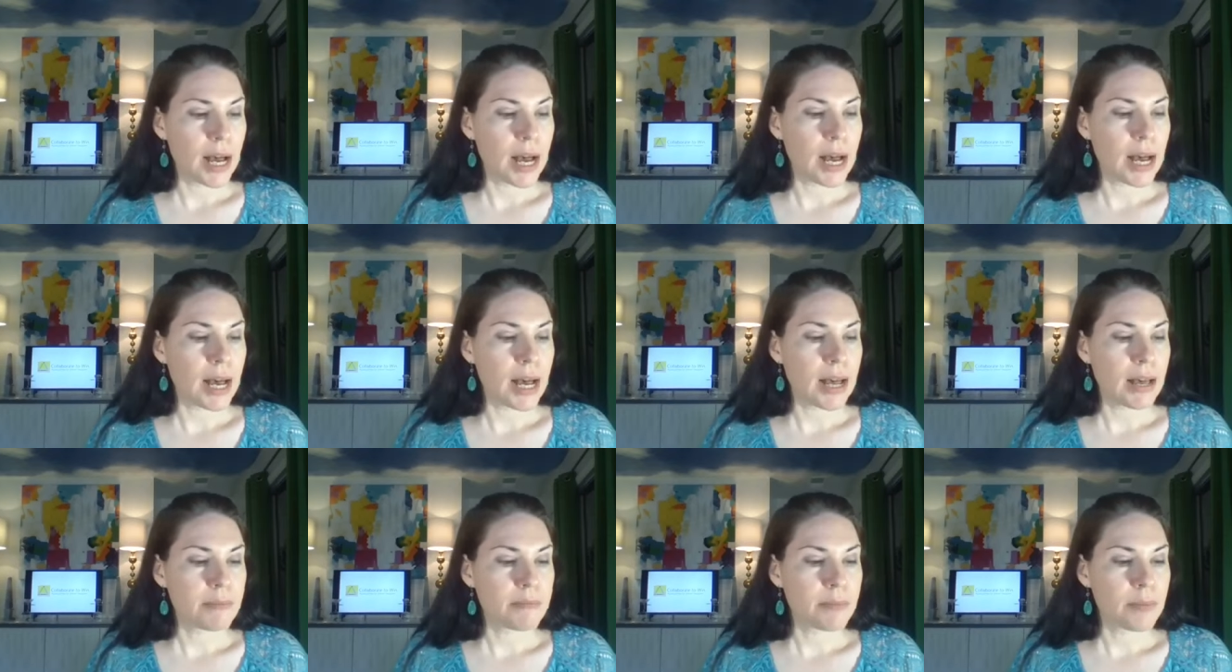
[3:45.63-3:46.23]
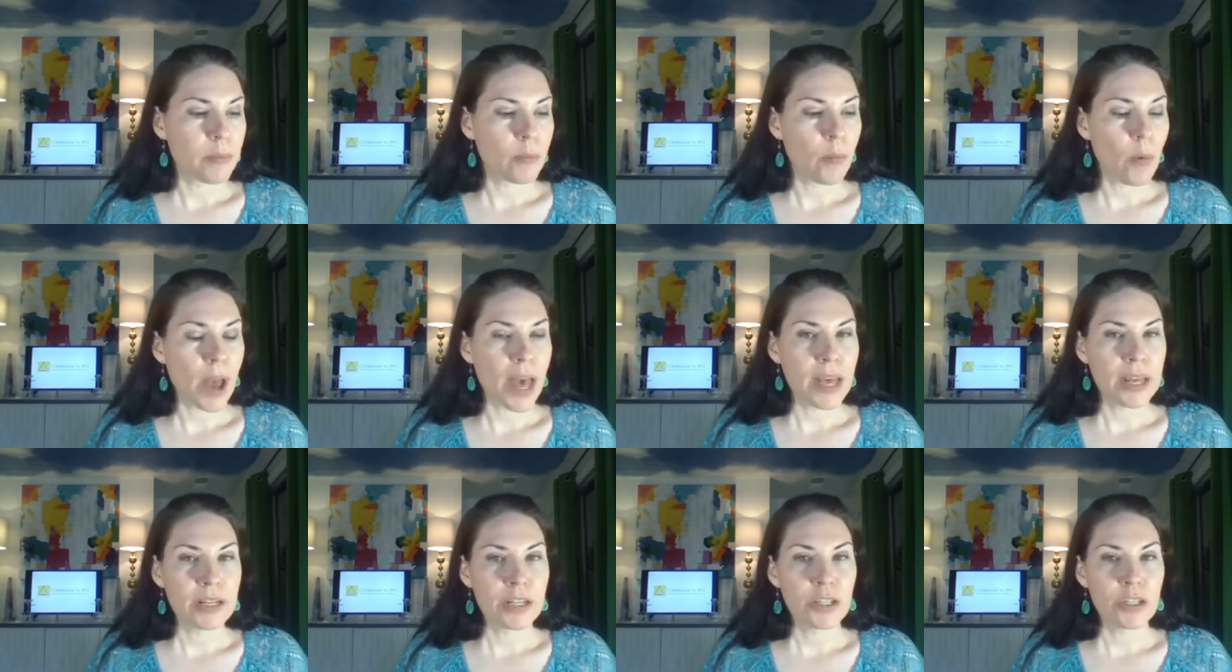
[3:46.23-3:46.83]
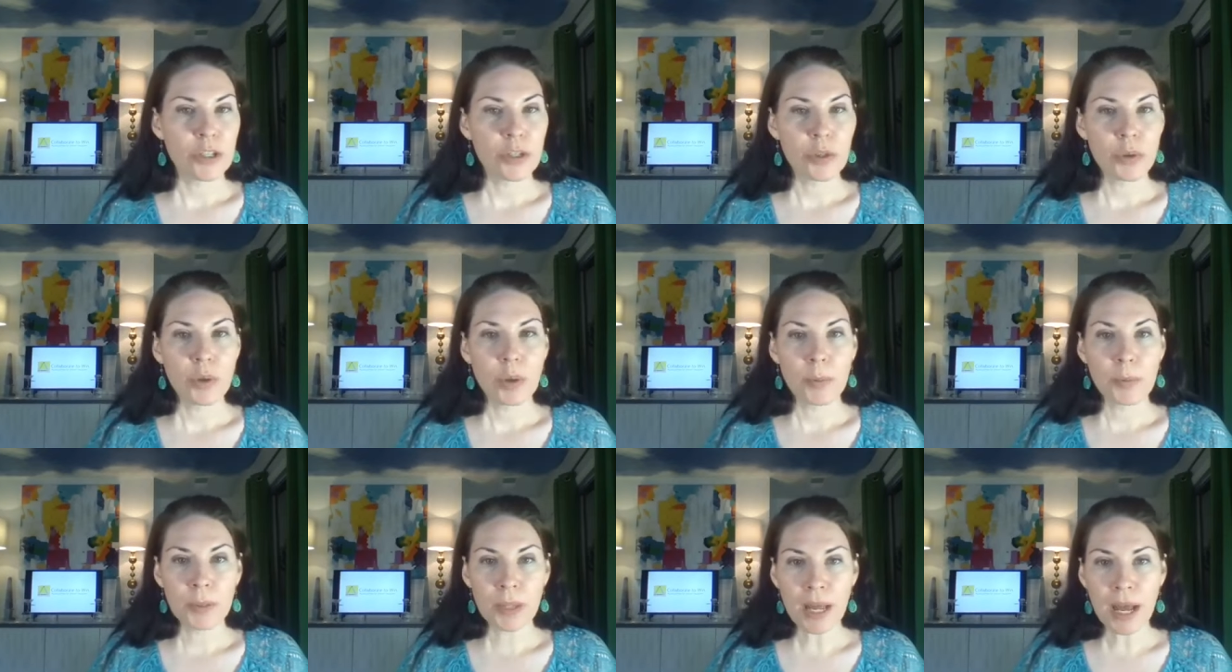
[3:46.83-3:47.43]
Um, when
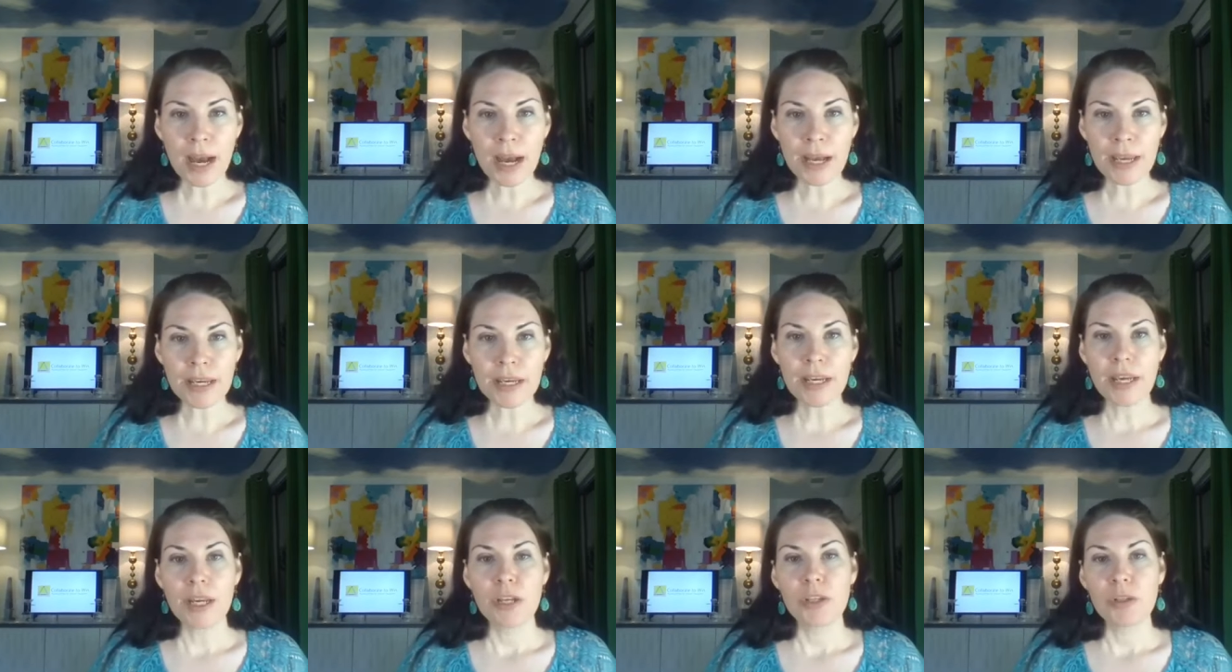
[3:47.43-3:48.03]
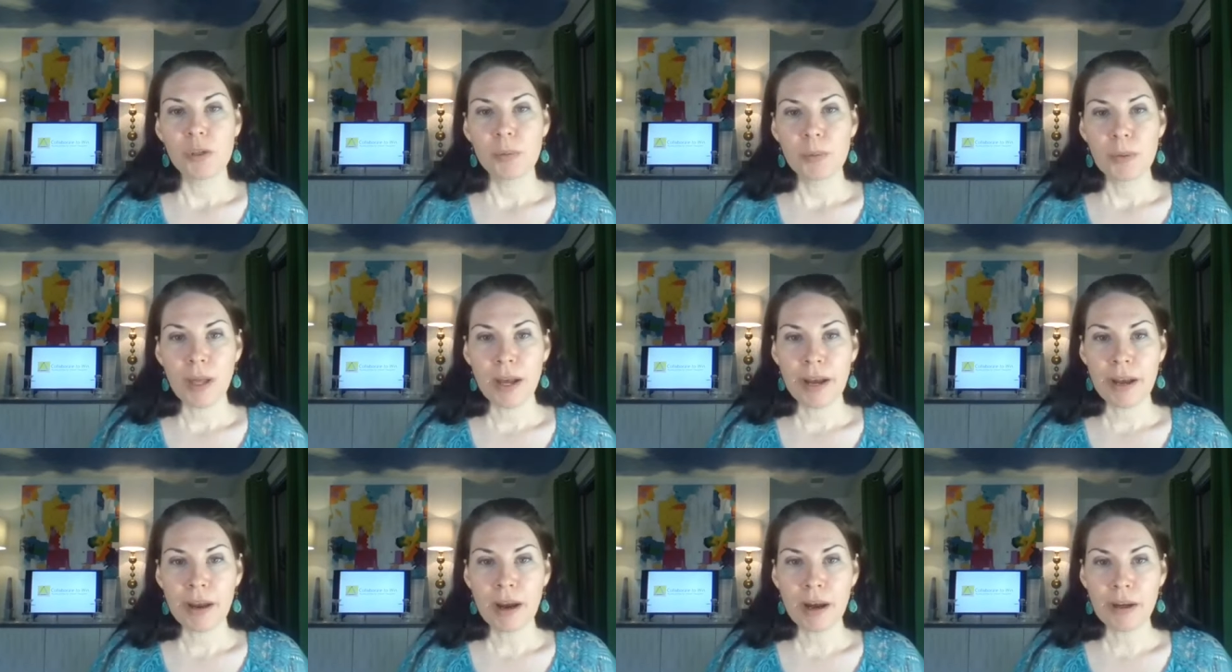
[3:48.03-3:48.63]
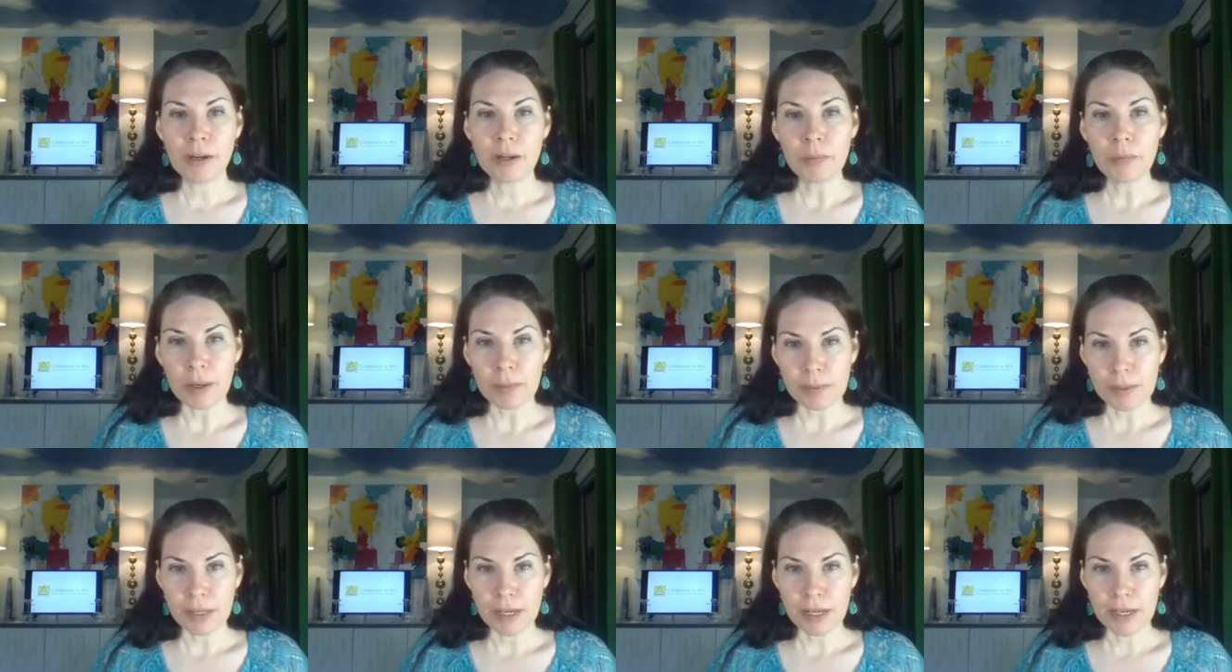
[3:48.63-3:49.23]
you apply, you apply on our
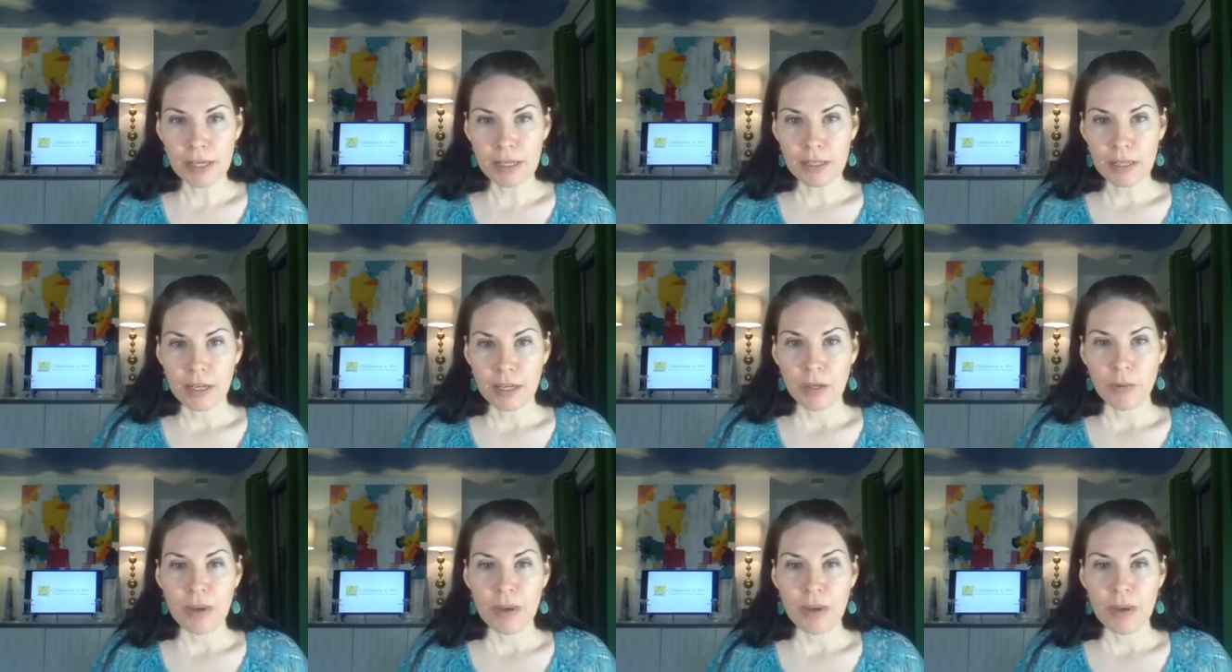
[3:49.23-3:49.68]
website.